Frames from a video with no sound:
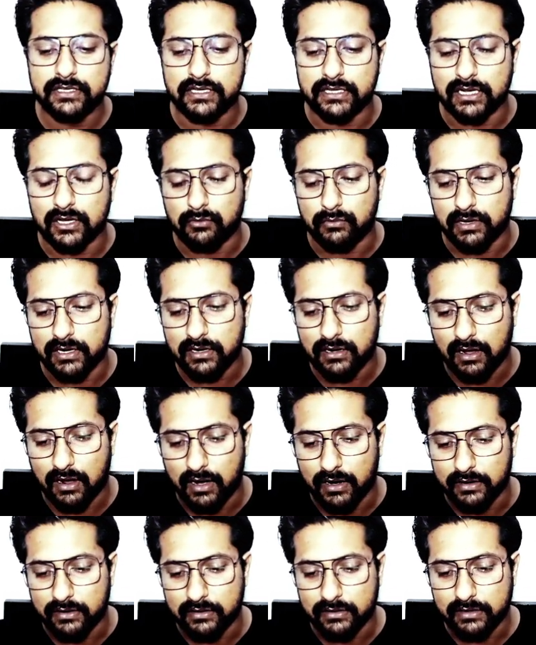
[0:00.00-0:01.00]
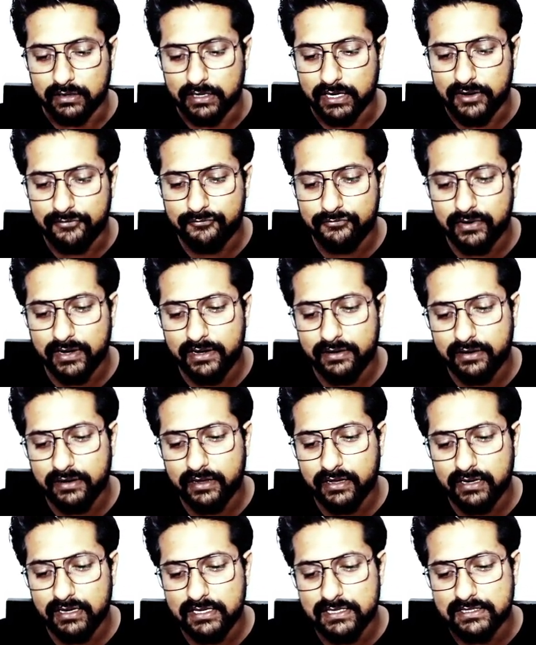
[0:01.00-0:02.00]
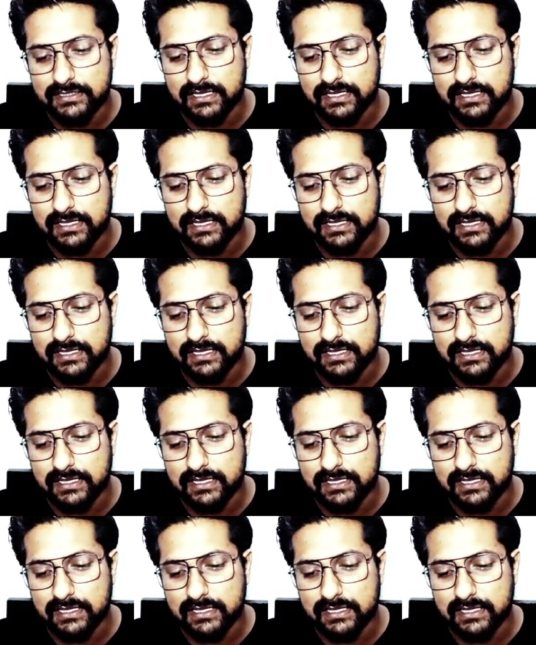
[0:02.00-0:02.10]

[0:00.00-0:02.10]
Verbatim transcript: in our heart. Left ventricle is